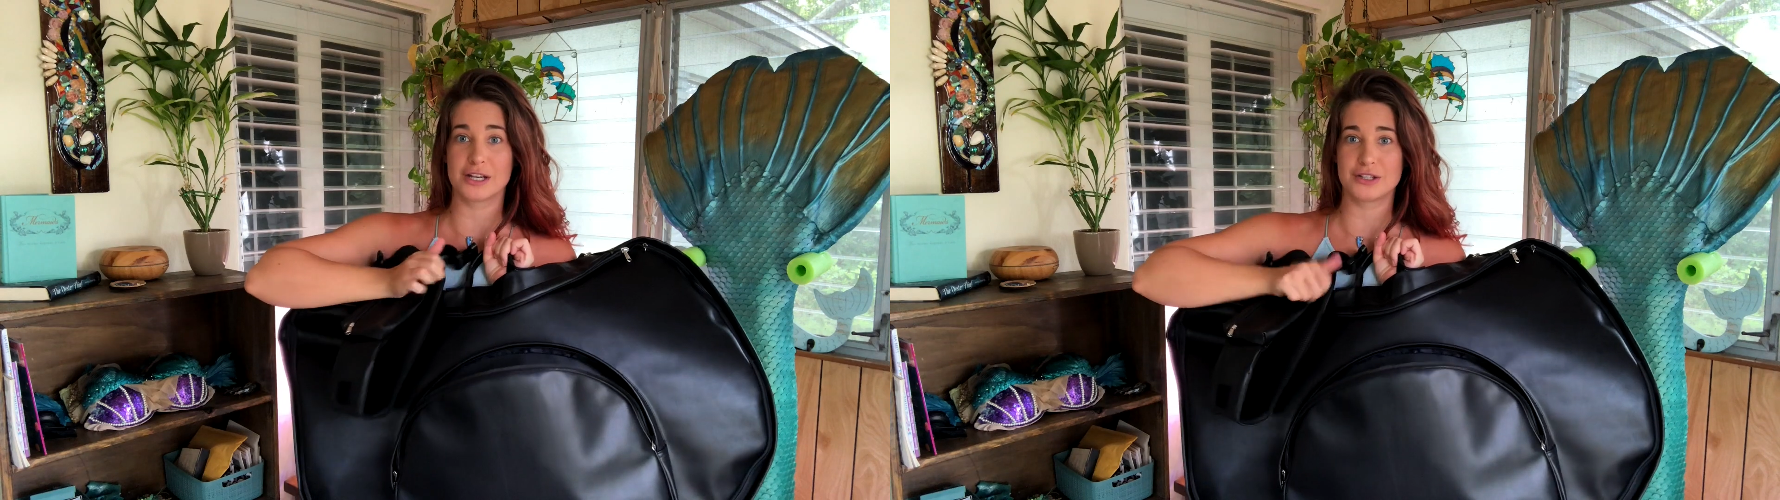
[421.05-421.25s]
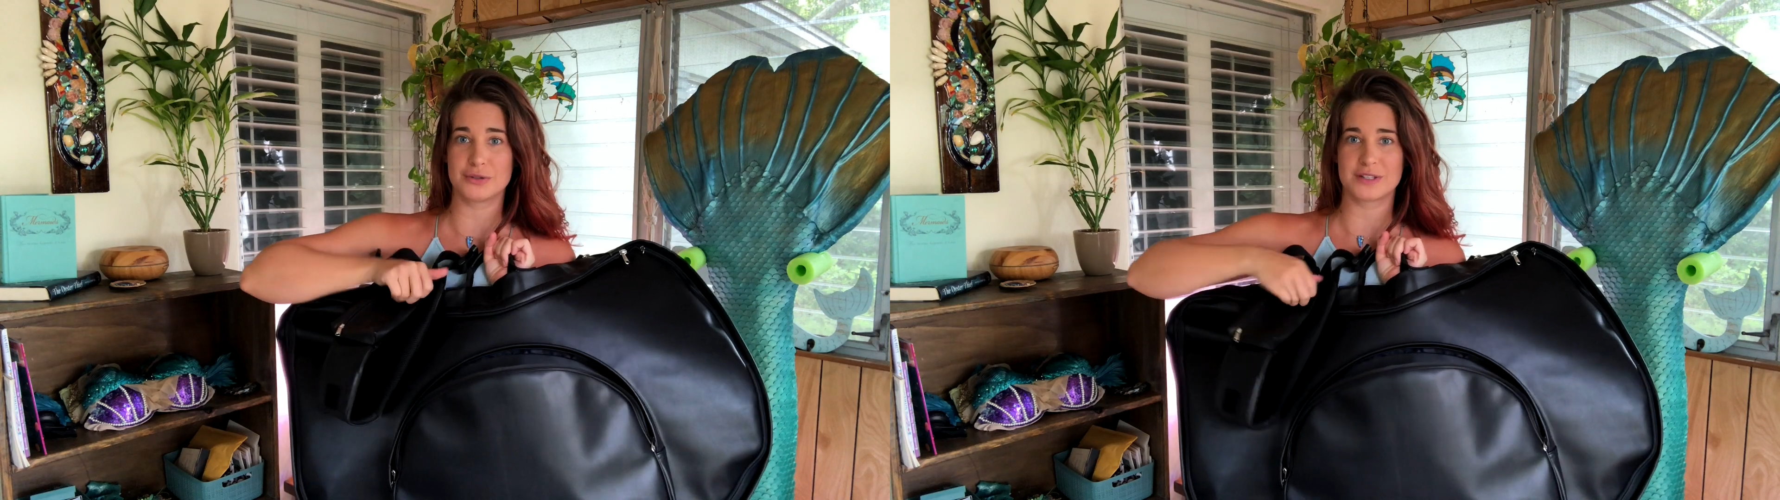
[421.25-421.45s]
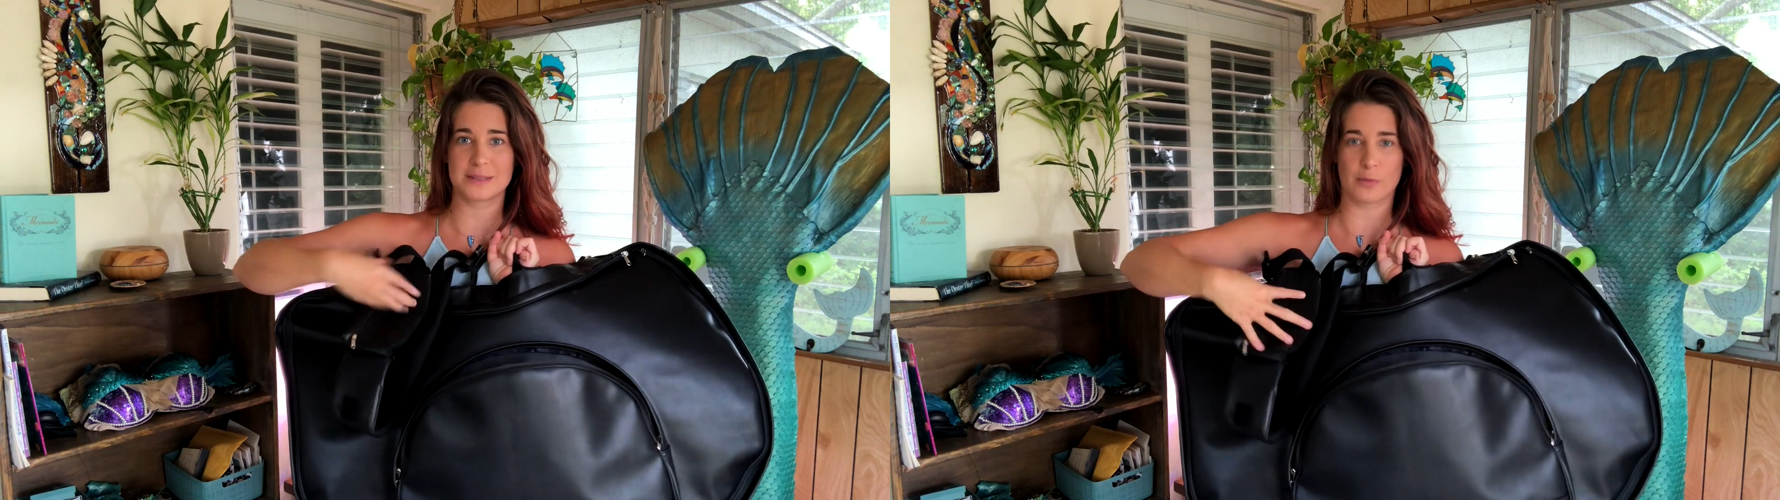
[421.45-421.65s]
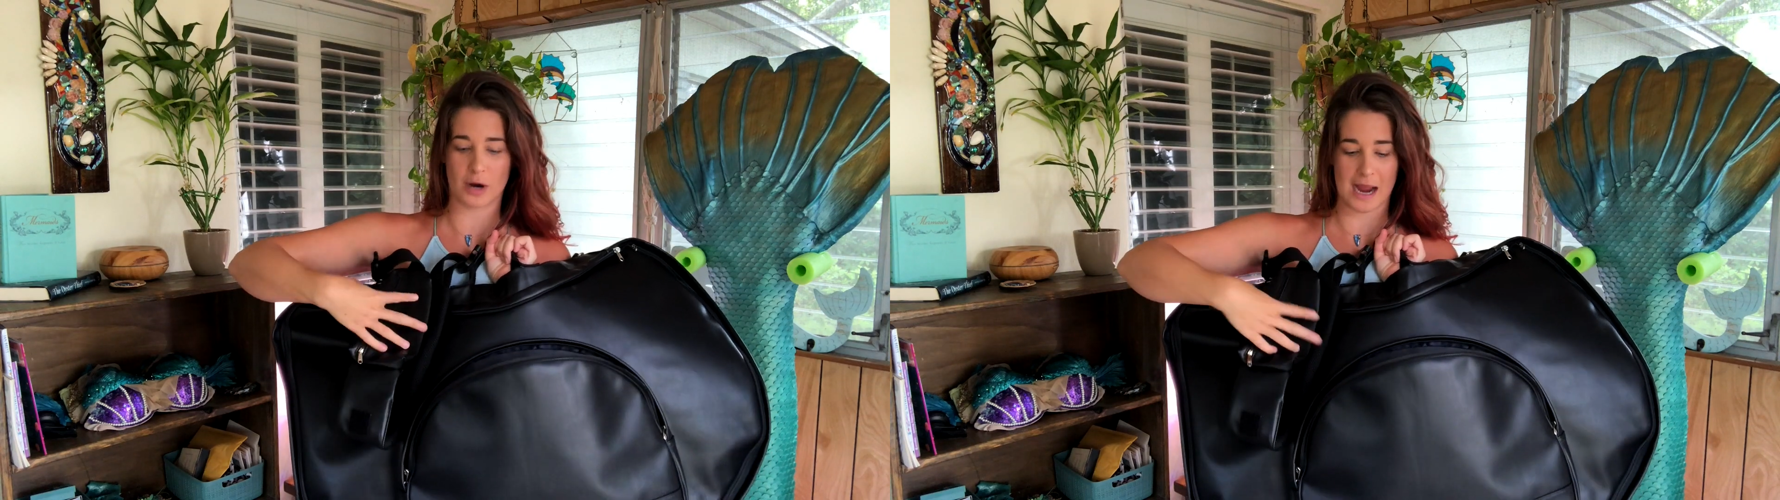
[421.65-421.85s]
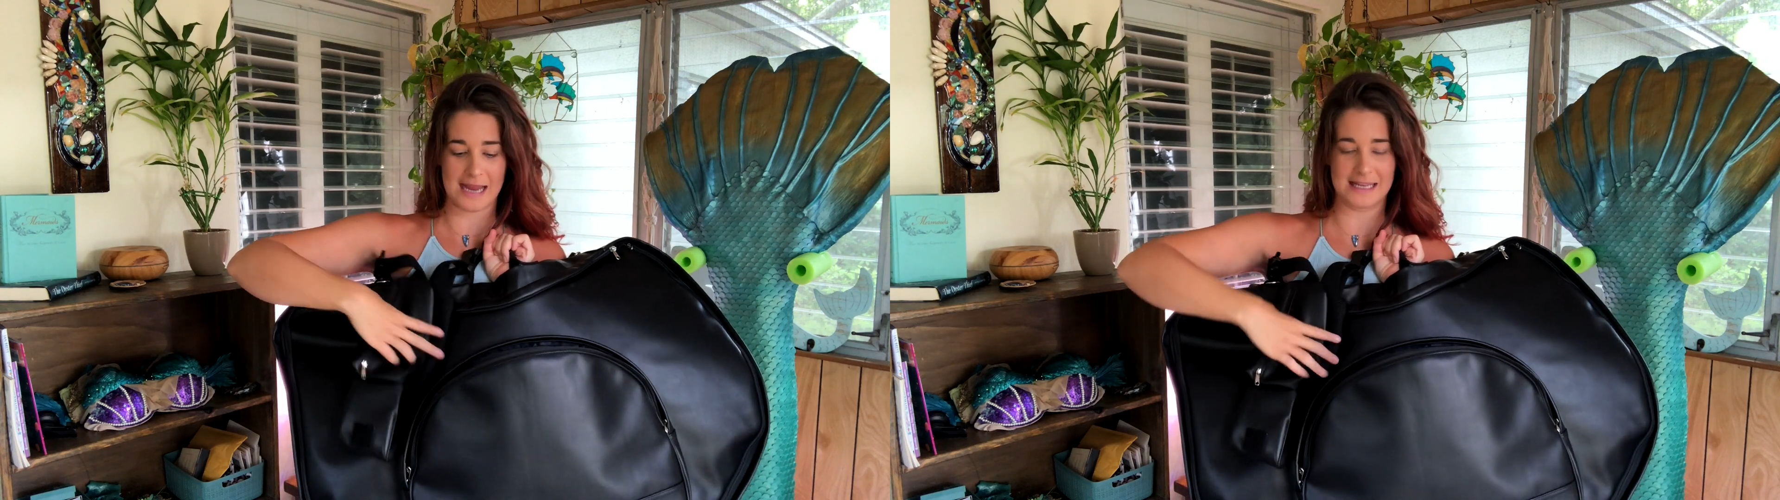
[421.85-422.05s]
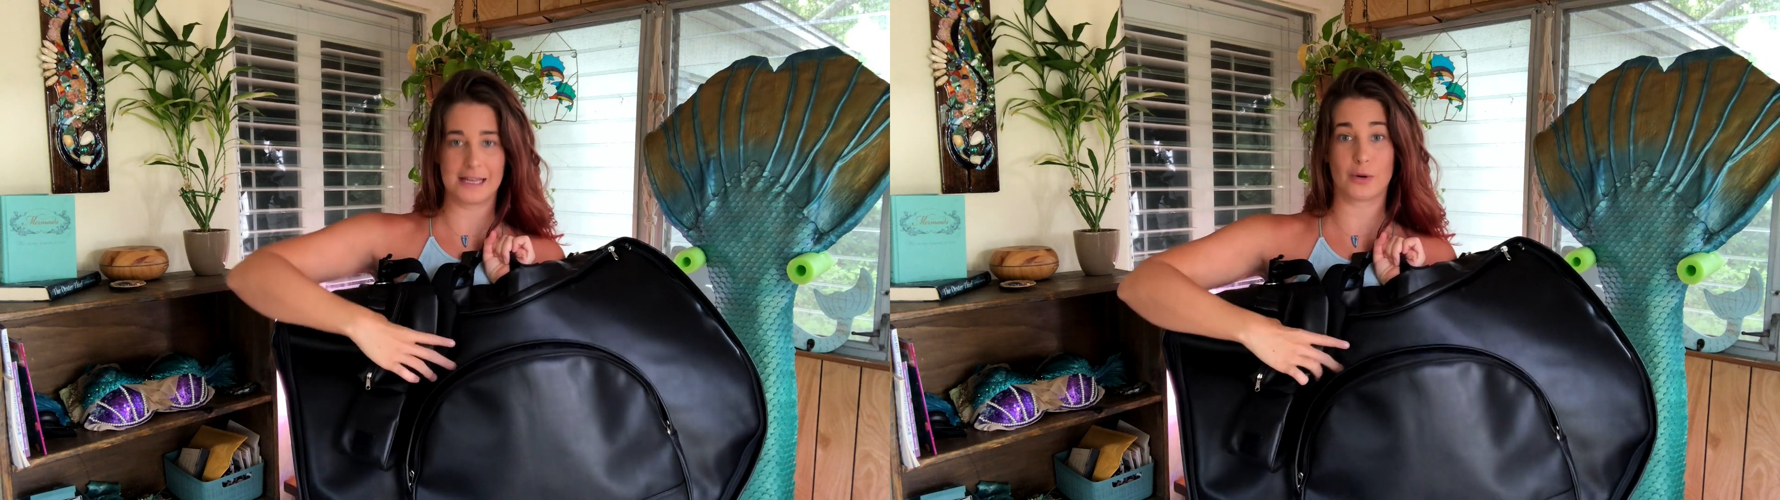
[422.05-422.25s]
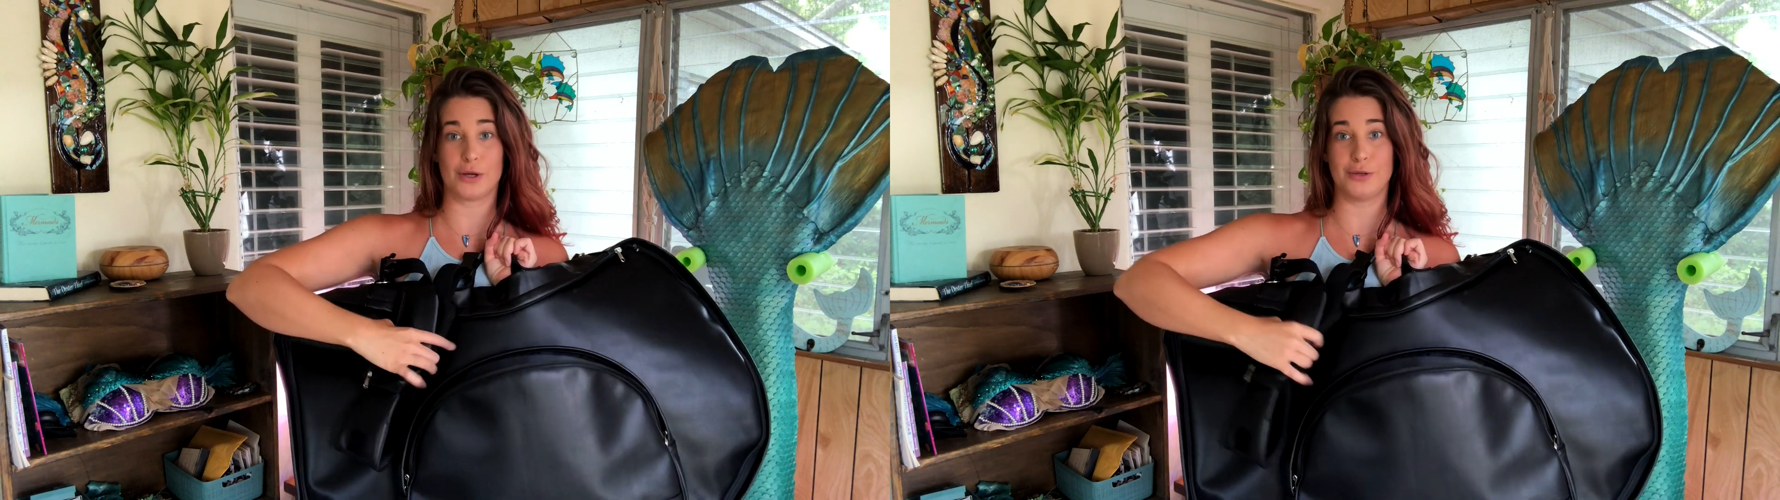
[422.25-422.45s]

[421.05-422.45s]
to do some more hiking or